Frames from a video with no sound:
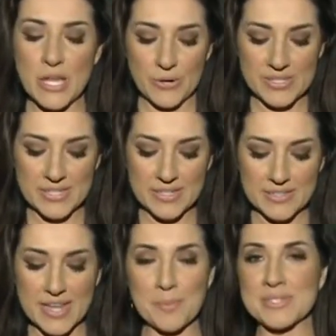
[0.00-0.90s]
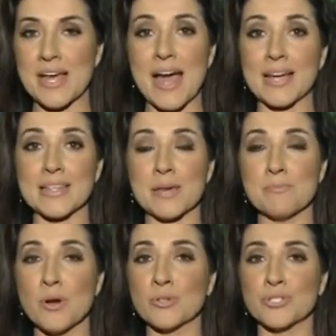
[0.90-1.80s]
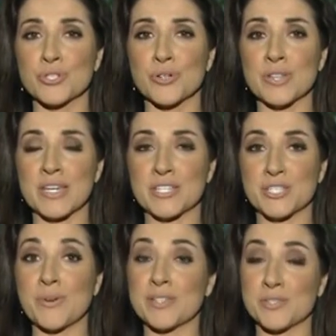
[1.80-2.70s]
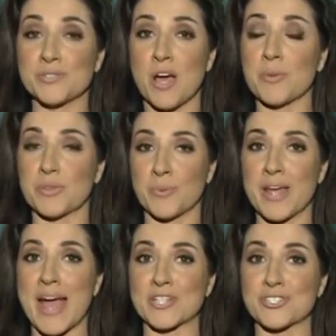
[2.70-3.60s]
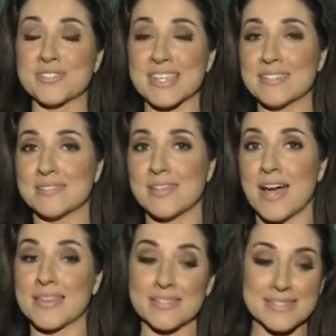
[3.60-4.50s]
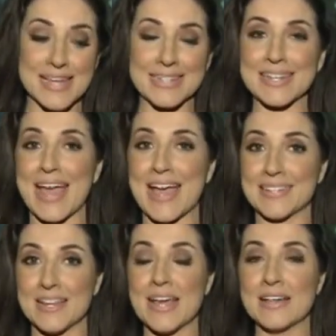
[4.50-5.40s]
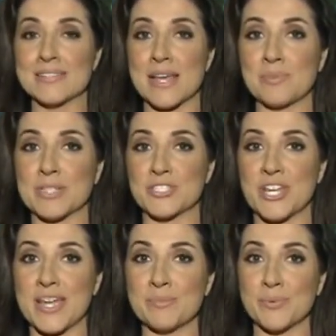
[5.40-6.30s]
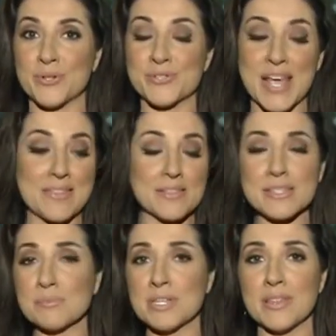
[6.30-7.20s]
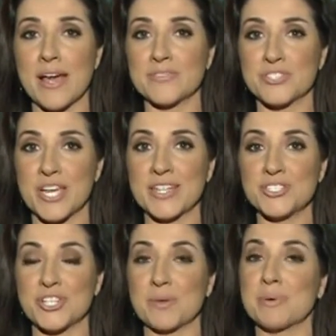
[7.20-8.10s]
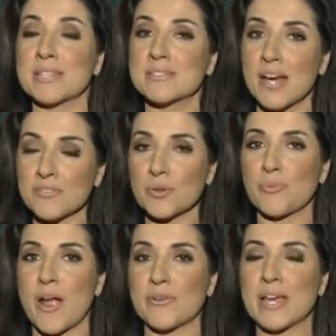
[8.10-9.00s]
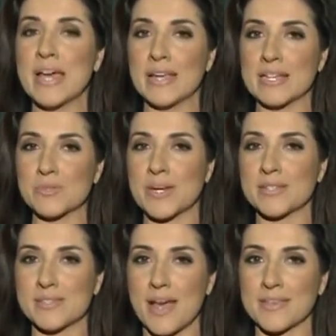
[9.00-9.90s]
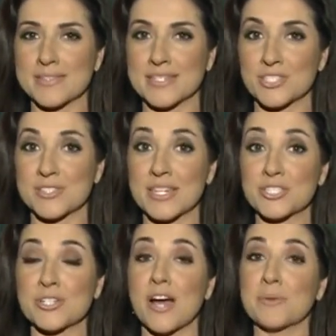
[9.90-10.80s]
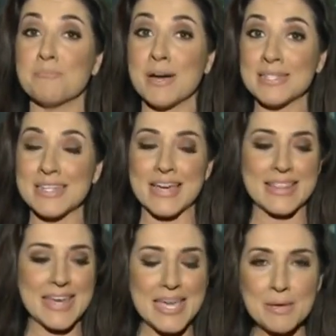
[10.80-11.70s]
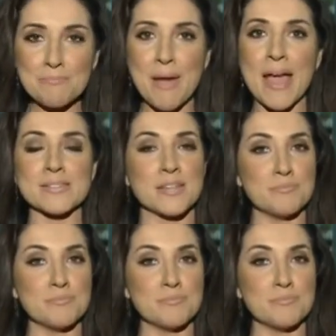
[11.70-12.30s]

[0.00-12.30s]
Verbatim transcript: Christine and Sam, it's a highly emotional issue, as you saw with reactions inside the Senate and Assembly chambers. And this can be life changing. But as Governor Brown gets ready to sign this legislation on Monday, the impacts